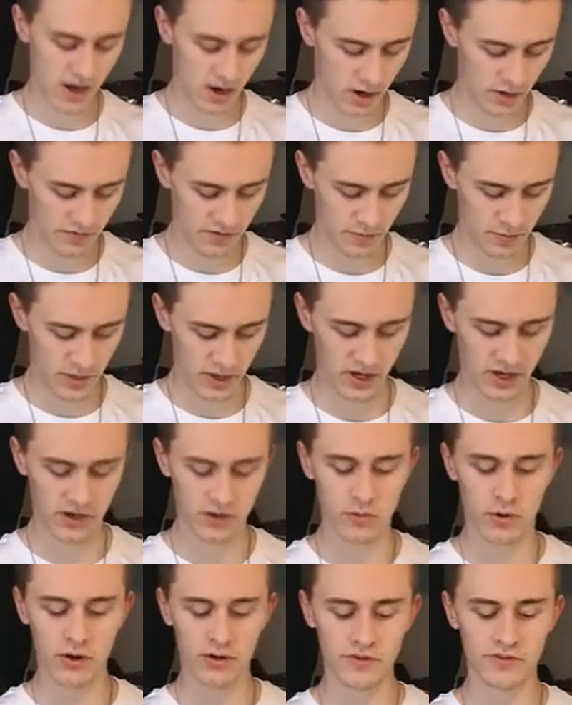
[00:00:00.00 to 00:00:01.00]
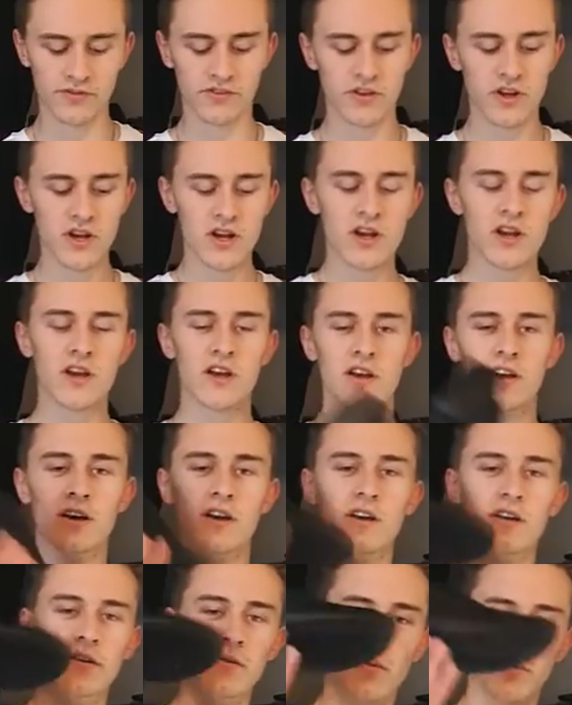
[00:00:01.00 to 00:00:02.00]
of the pink ones.
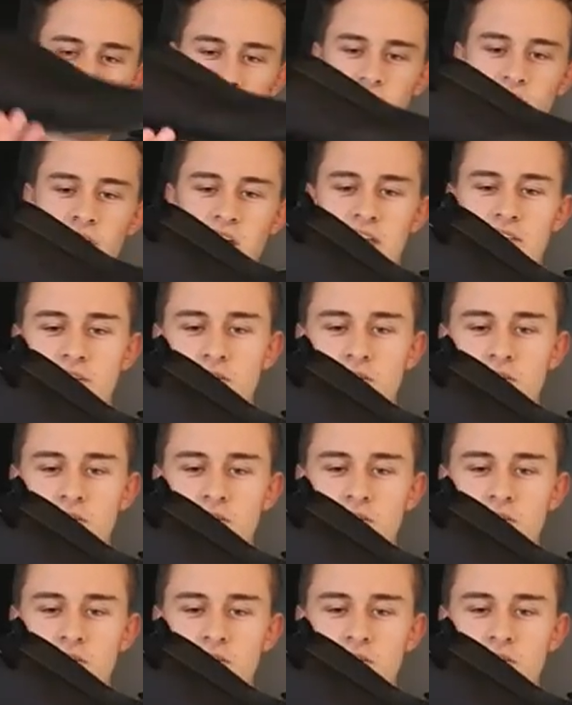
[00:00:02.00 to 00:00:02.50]
Once again,